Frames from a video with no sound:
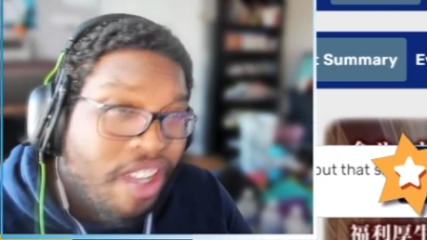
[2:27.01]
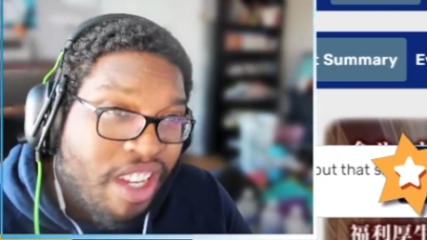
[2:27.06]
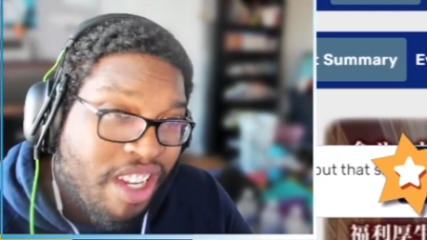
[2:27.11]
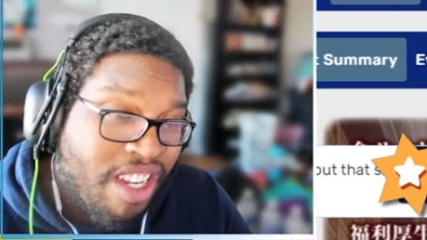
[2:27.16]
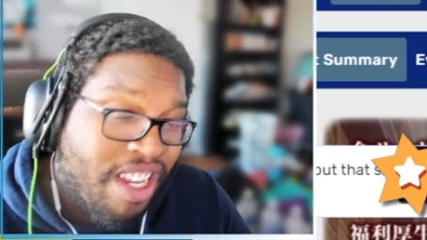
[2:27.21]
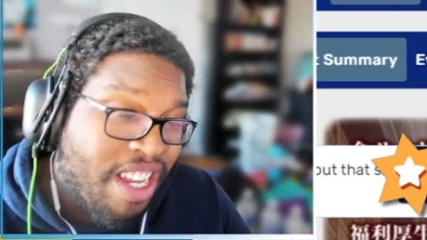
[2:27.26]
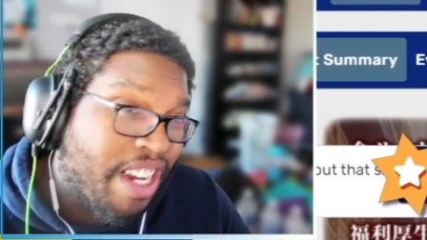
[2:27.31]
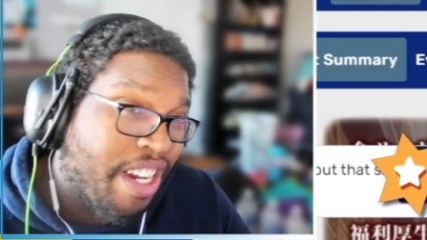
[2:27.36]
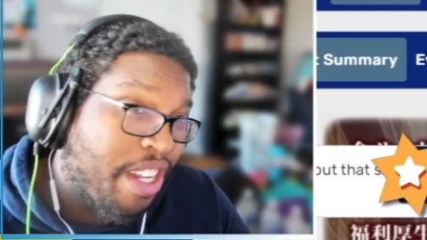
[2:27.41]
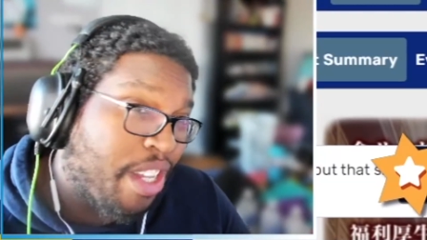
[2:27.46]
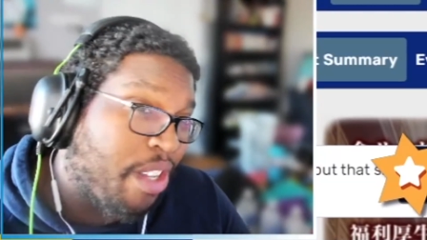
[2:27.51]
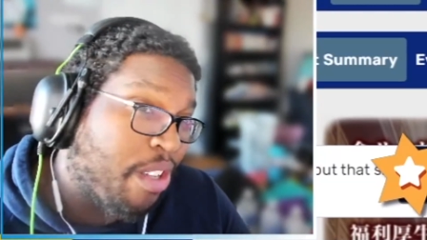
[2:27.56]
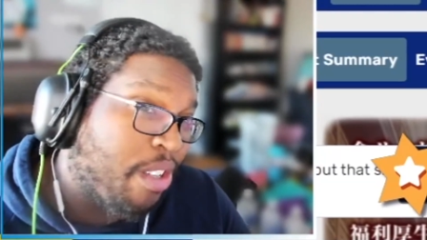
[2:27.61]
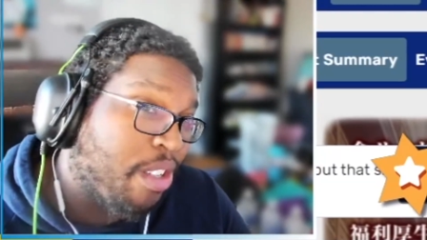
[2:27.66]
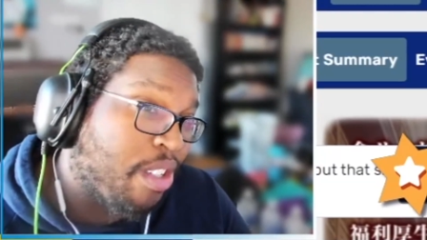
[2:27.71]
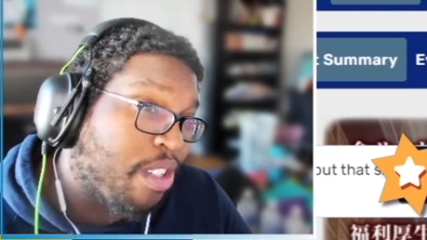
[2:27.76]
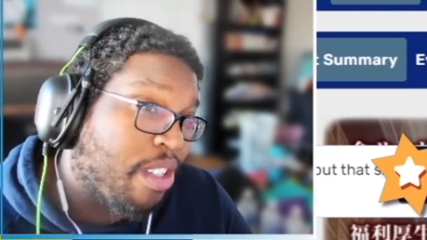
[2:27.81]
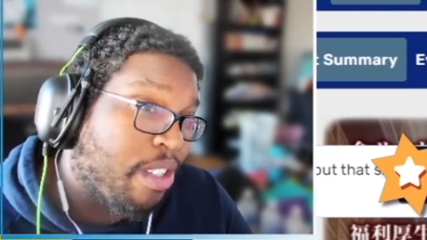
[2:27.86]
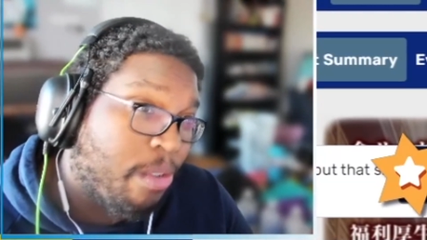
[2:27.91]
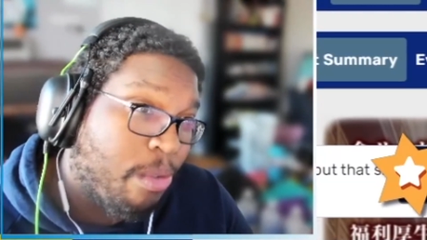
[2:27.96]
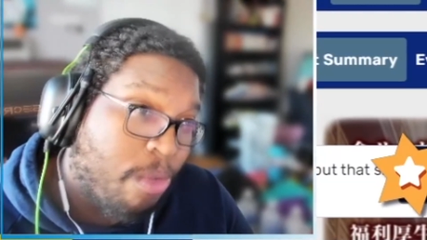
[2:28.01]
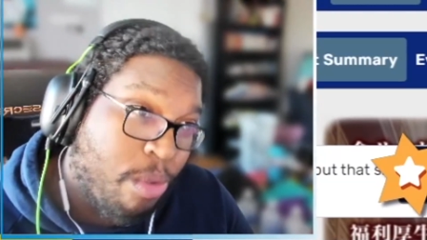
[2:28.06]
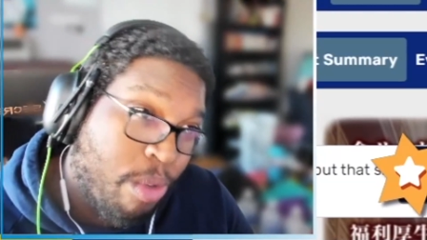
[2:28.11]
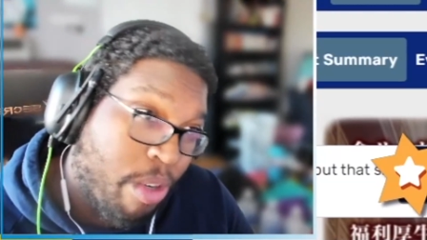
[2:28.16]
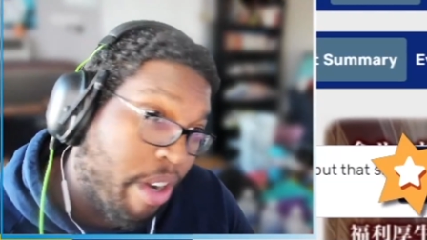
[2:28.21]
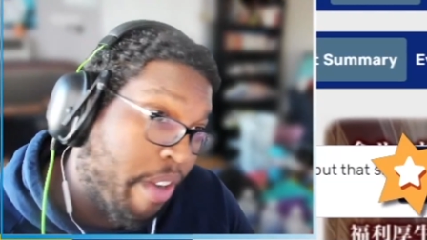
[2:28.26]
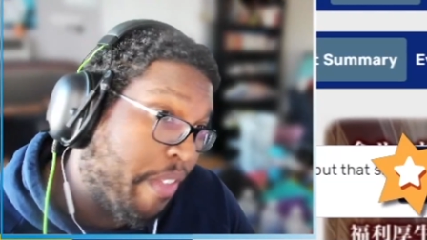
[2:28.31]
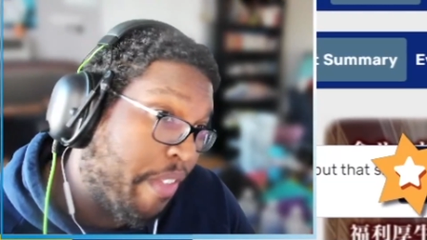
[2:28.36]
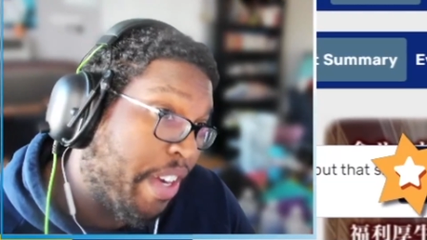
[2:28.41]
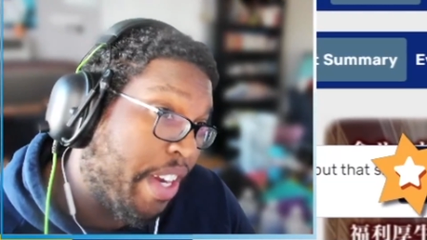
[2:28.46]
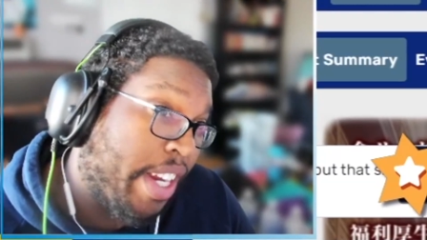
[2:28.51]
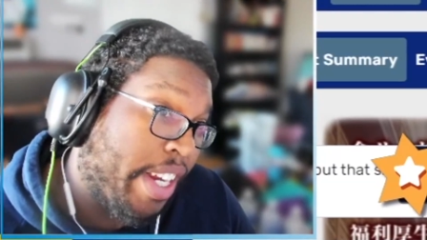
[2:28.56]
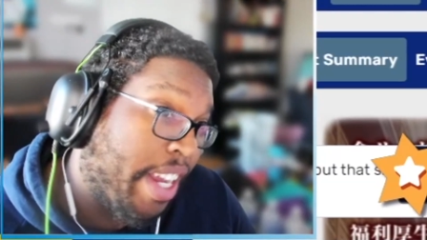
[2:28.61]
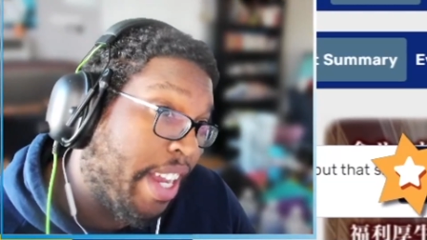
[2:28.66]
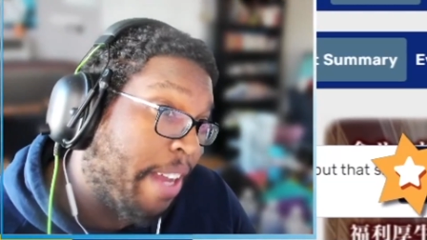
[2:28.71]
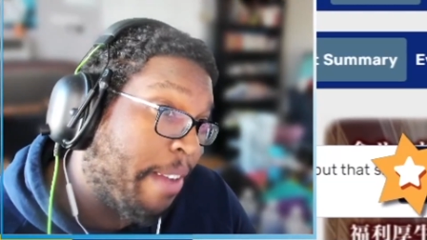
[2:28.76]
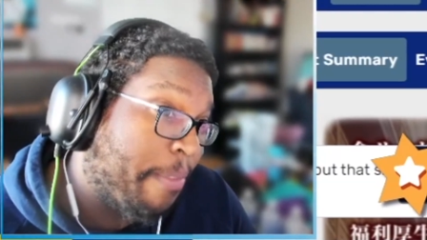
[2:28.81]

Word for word: You gotta use whatever you got.